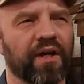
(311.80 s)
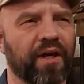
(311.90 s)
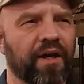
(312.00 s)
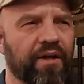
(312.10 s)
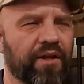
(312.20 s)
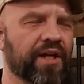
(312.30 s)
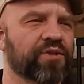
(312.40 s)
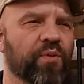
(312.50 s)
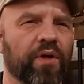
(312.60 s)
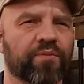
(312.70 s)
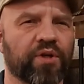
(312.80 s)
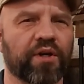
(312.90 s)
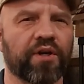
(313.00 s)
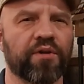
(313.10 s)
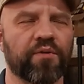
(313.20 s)
and that's what I'm
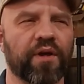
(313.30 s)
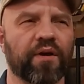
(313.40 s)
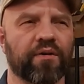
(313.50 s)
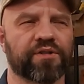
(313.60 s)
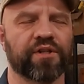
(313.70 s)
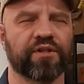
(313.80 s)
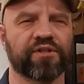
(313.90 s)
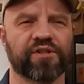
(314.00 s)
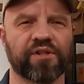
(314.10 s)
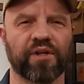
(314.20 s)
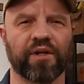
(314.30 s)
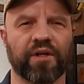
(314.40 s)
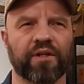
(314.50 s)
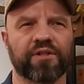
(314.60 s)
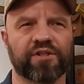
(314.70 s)
trying to do there is, is
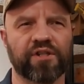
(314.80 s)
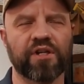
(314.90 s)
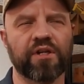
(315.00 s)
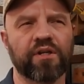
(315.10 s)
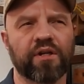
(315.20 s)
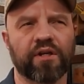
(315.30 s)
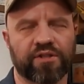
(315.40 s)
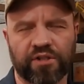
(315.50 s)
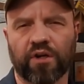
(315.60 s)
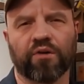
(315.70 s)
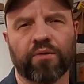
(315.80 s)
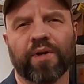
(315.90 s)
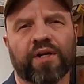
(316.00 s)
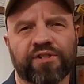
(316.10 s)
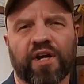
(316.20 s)
see it's not going to
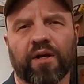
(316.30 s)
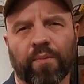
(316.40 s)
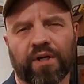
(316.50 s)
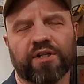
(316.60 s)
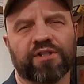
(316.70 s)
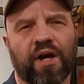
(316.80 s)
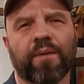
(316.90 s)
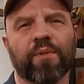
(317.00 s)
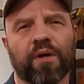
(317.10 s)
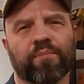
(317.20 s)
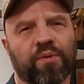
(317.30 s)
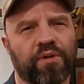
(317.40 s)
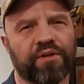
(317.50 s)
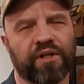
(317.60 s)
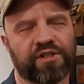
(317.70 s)
be exact because I'm not
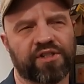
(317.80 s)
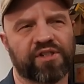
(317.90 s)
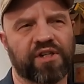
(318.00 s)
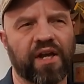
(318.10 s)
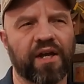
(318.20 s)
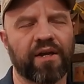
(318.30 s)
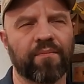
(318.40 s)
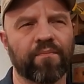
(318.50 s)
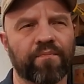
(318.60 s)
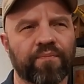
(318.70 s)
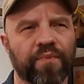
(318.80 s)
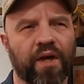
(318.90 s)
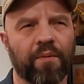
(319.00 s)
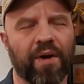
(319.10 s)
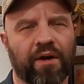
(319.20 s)
pulling the same
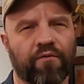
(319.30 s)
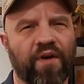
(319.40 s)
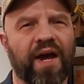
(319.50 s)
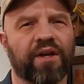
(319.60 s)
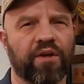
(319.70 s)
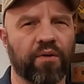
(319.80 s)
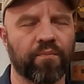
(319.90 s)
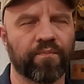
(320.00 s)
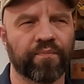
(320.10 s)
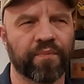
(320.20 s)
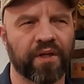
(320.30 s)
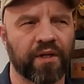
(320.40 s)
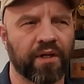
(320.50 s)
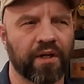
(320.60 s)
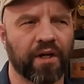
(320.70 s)
amount of vacuum.
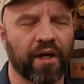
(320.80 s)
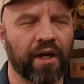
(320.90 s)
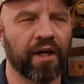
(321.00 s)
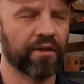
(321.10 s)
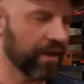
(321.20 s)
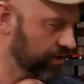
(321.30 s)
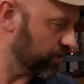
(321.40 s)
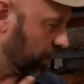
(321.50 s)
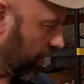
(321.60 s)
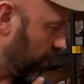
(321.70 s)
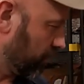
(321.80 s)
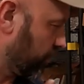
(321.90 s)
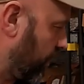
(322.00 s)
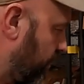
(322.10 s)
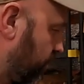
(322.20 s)
And that's the
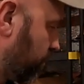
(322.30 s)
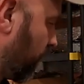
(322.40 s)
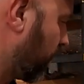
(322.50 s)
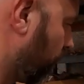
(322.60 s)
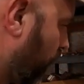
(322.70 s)
other thing that's being a